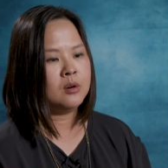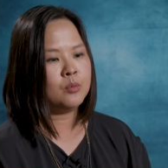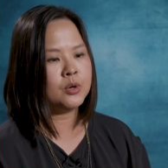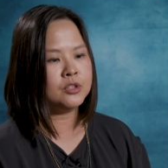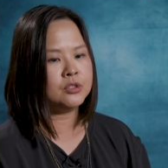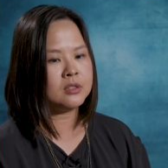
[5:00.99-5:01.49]

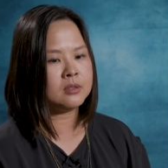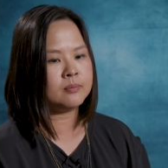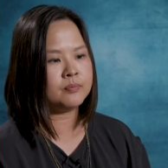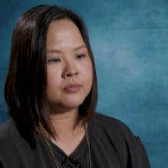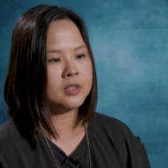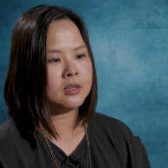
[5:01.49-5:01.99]
where you
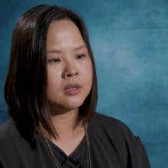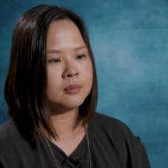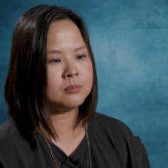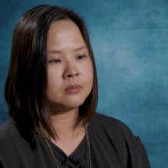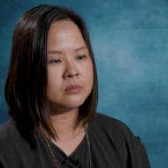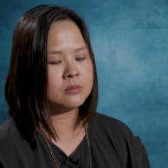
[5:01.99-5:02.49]
can
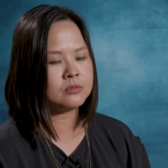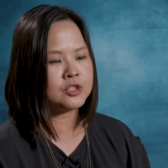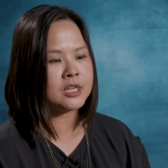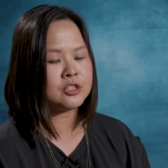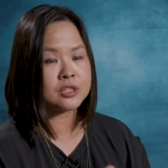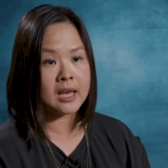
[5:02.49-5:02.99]
um,
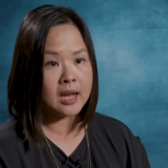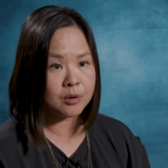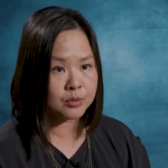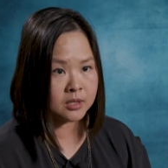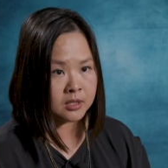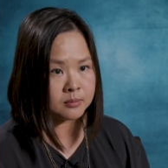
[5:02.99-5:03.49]
change the
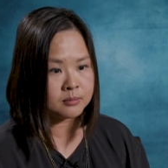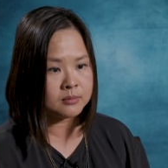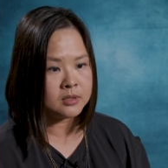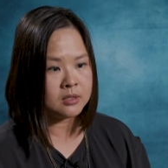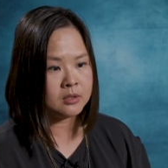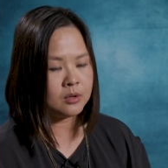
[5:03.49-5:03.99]
outcome